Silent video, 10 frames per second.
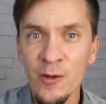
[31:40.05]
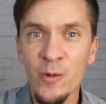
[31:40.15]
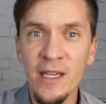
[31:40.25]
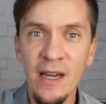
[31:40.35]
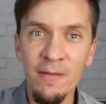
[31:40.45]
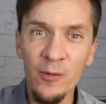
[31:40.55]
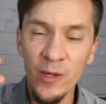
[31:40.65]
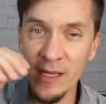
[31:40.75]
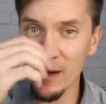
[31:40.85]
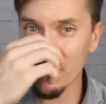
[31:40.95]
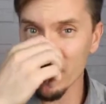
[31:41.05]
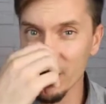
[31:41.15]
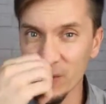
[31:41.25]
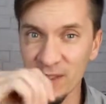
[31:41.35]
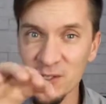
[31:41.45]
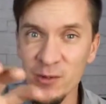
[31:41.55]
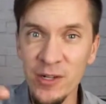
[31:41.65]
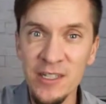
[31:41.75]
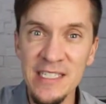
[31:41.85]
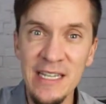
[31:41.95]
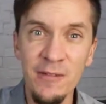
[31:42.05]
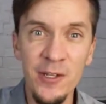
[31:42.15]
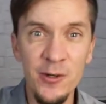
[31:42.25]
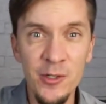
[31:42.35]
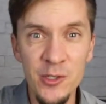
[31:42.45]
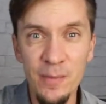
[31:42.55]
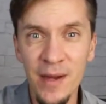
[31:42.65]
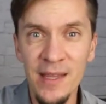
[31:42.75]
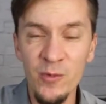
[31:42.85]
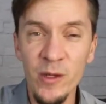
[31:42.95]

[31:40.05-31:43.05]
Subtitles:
We cover it with 207 euros a month.